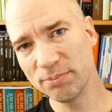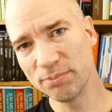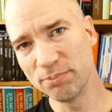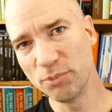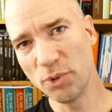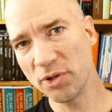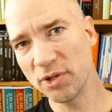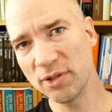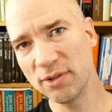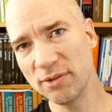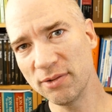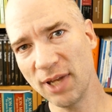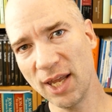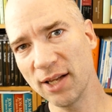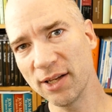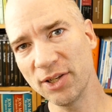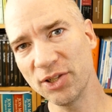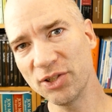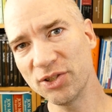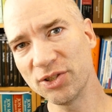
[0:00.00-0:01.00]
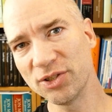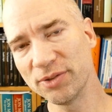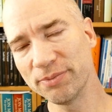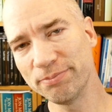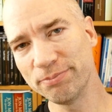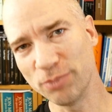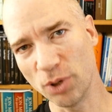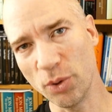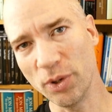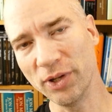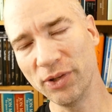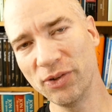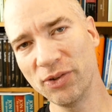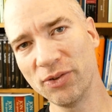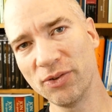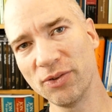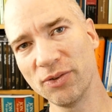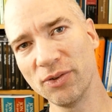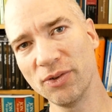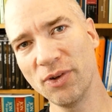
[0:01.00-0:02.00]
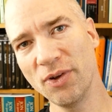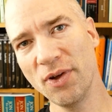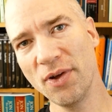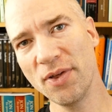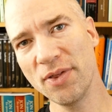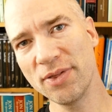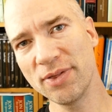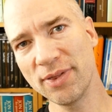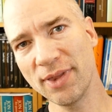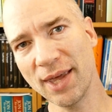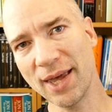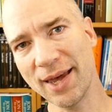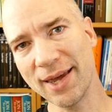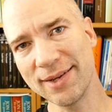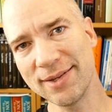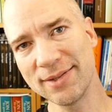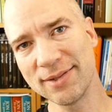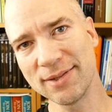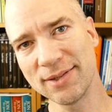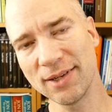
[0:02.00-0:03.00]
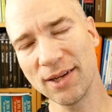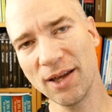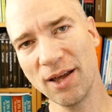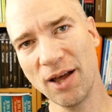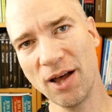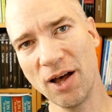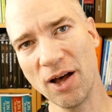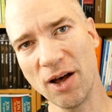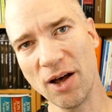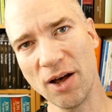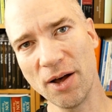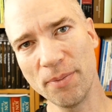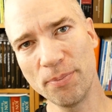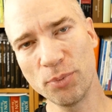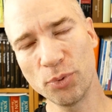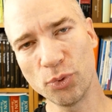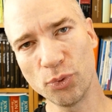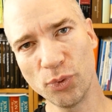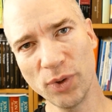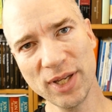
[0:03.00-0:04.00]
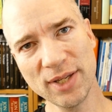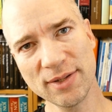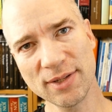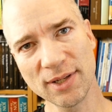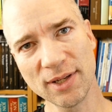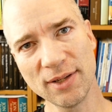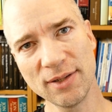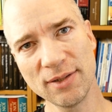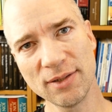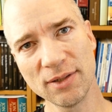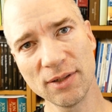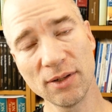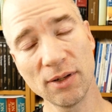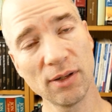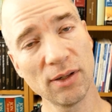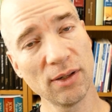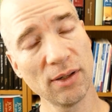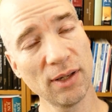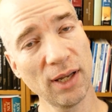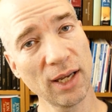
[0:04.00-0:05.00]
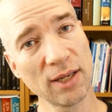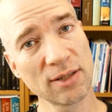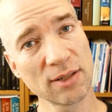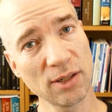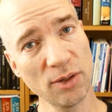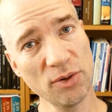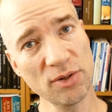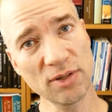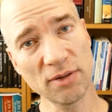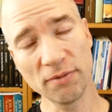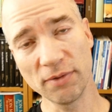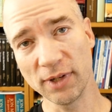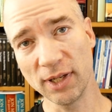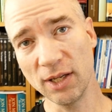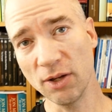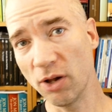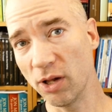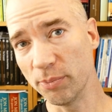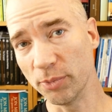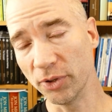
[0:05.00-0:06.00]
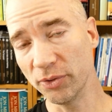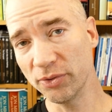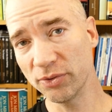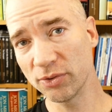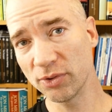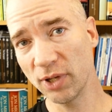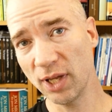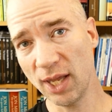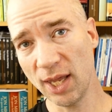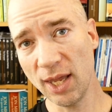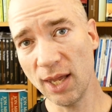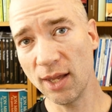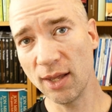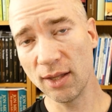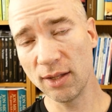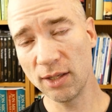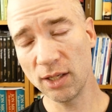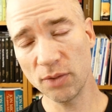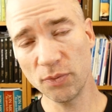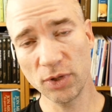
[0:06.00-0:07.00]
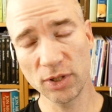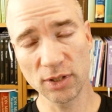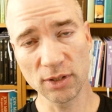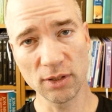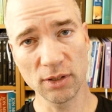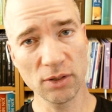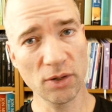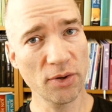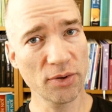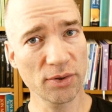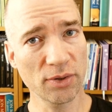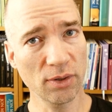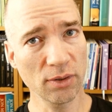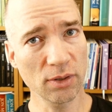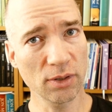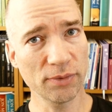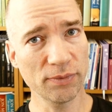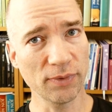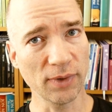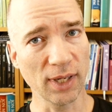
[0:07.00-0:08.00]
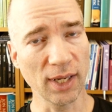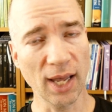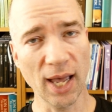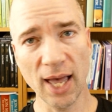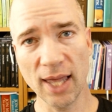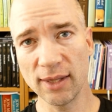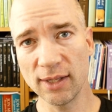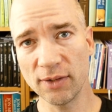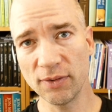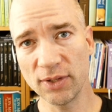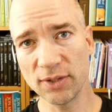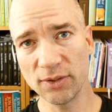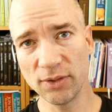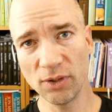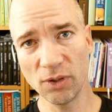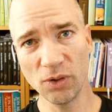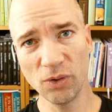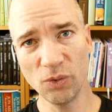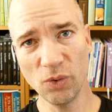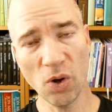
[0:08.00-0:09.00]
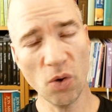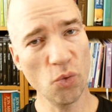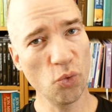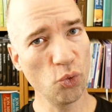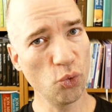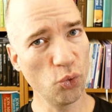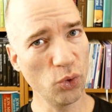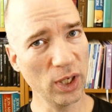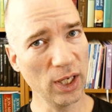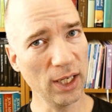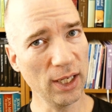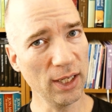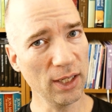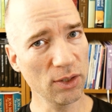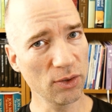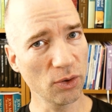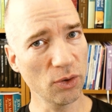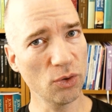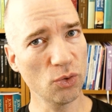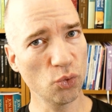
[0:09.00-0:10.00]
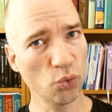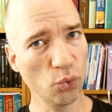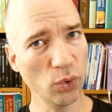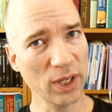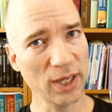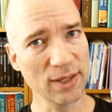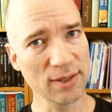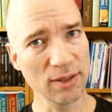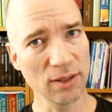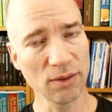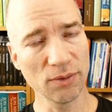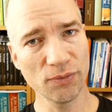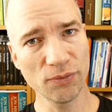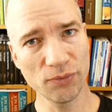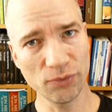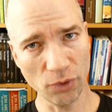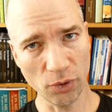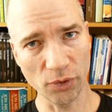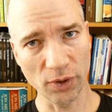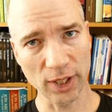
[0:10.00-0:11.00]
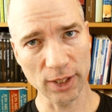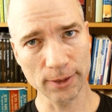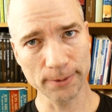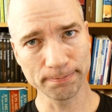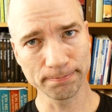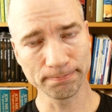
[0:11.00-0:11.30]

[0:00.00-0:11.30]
modern English poets that are printed exclusively almost in the original orthography, and there is no really good reason for it.